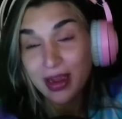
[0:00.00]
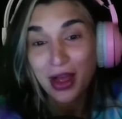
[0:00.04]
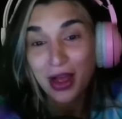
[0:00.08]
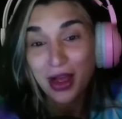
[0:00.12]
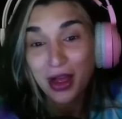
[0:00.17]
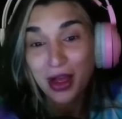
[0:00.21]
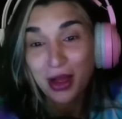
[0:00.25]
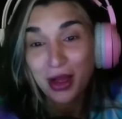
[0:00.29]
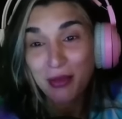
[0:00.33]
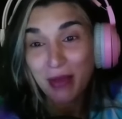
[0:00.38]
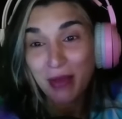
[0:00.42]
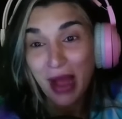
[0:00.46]

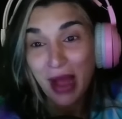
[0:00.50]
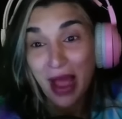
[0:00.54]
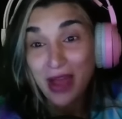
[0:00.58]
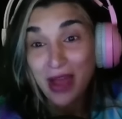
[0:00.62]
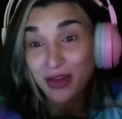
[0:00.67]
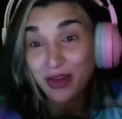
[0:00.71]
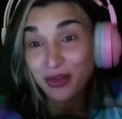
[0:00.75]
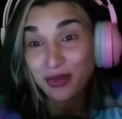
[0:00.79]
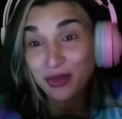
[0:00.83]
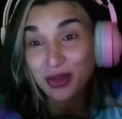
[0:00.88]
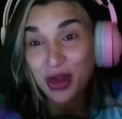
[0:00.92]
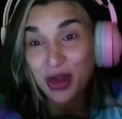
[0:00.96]
I
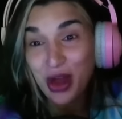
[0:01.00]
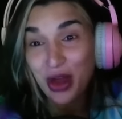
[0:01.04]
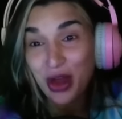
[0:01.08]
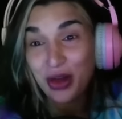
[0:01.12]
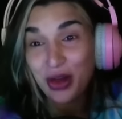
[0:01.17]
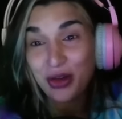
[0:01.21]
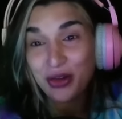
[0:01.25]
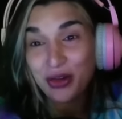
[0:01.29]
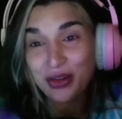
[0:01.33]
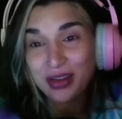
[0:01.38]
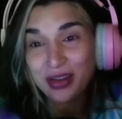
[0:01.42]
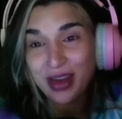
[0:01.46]
don't
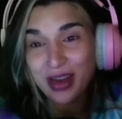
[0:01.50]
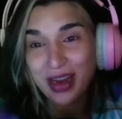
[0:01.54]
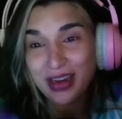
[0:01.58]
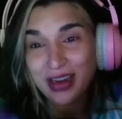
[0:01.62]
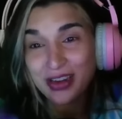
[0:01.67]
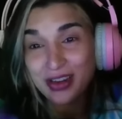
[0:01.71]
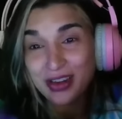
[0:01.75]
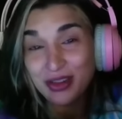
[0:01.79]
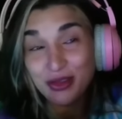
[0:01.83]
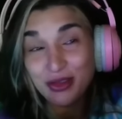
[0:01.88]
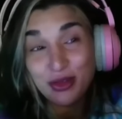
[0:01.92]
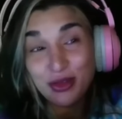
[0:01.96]
know.
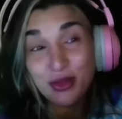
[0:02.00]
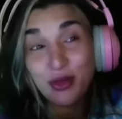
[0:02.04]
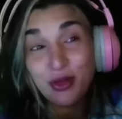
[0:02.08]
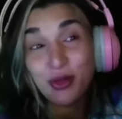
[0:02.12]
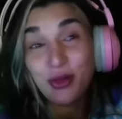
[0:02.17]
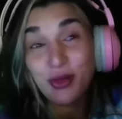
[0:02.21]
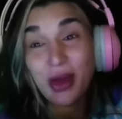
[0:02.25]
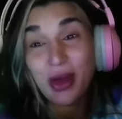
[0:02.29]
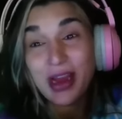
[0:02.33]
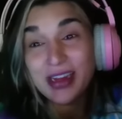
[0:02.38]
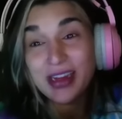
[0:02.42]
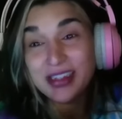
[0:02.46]
You do
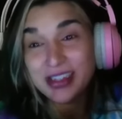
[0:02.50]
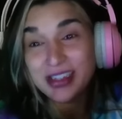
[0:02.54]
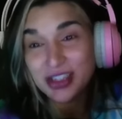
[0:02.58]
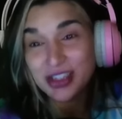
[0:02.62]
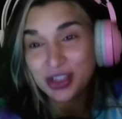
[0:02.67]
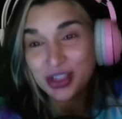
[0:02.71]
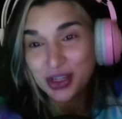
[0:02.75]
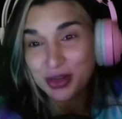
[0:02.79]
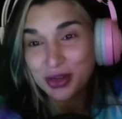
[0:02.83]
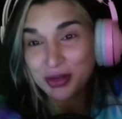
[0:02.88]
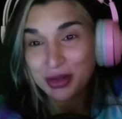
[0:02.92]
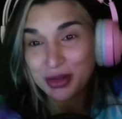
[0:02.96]
crazy
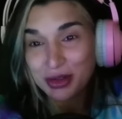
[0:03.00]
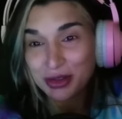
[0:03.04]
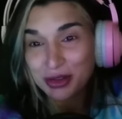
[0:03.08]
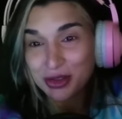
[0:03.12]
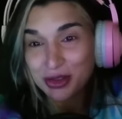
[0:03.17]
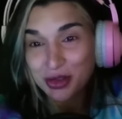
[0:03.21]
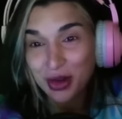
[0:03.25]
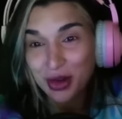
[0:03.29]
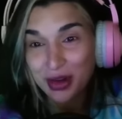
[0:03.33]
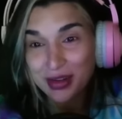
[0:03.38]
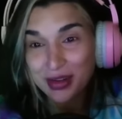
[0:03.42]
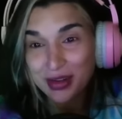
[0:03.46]
shit when you're
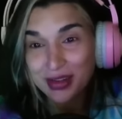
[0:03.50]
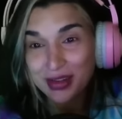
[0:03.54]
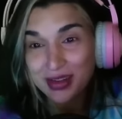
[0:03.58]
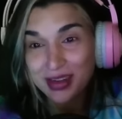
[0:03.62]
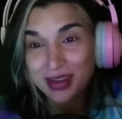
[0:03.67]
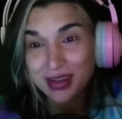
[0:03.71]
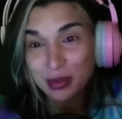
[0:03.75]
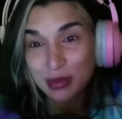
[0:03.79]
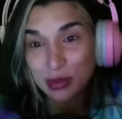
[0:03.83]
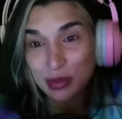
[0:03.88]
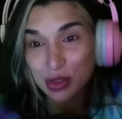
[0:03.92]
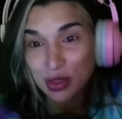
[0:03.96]
drunk,
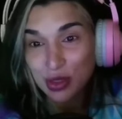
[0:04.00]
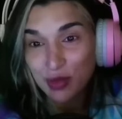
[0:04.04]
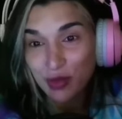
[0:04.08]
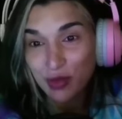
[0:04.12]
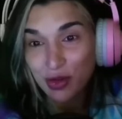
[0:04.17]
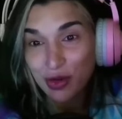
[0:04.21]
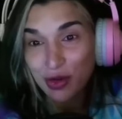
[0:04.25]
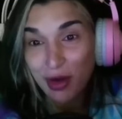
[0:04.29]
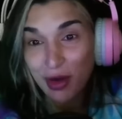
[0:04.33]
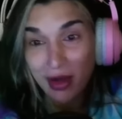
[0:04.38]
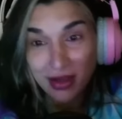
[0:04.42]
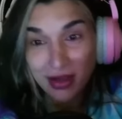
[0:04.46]
especially if
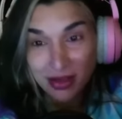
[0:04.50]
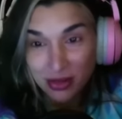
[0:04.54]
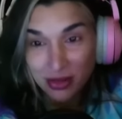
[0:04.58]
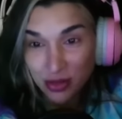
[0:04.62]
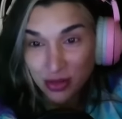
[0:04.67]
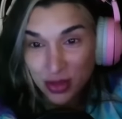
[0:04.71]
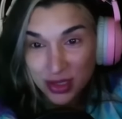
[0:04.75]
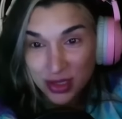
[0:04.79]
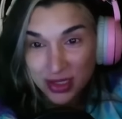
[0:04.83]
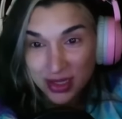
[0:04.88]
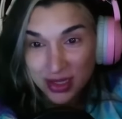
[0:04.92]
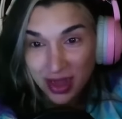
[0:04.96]
you're not
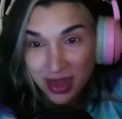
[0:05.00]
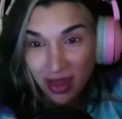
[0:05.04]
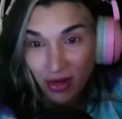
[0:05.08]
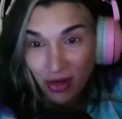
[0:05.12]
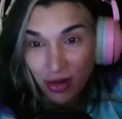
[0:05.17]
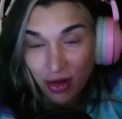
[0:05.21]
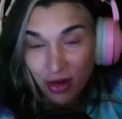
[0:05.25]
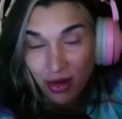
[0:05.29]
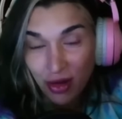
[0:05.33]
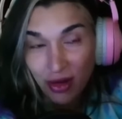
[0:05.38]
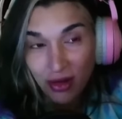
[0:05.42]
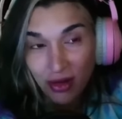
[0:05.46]
used to
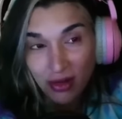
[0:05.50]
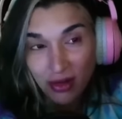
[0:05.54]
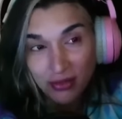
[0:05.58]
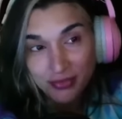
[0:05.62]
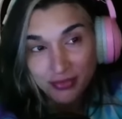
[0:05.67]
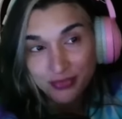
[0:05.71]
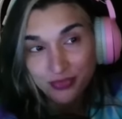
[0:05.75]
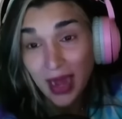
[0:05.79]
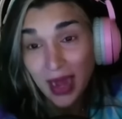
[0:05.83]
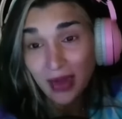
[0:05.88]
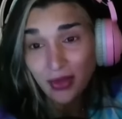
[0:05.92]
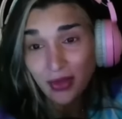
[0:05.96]
alcohol.
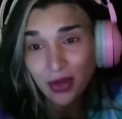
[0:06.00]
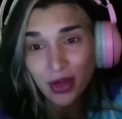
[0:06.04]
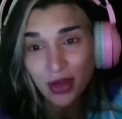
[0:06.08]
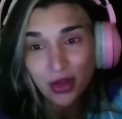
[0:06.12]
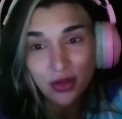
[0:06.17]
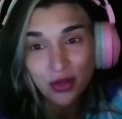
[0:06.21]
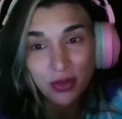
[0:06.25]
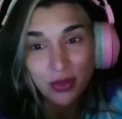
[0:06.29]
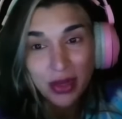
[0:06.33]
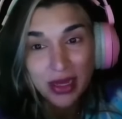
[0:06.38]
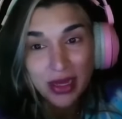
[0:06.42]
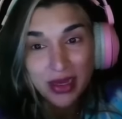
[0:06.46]
I don't
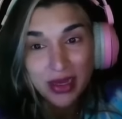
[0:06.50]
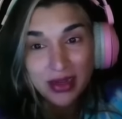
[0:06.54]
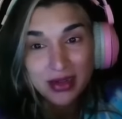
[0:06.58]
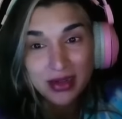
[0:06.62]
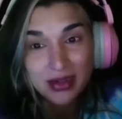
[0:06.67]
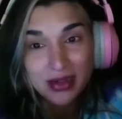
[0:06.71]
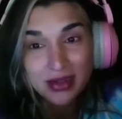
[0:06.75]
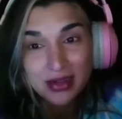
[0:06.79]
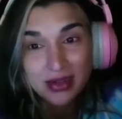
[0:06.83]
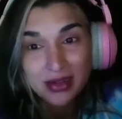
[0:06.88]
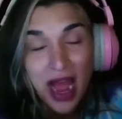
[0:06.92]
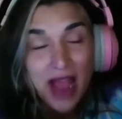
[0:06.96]
know, man.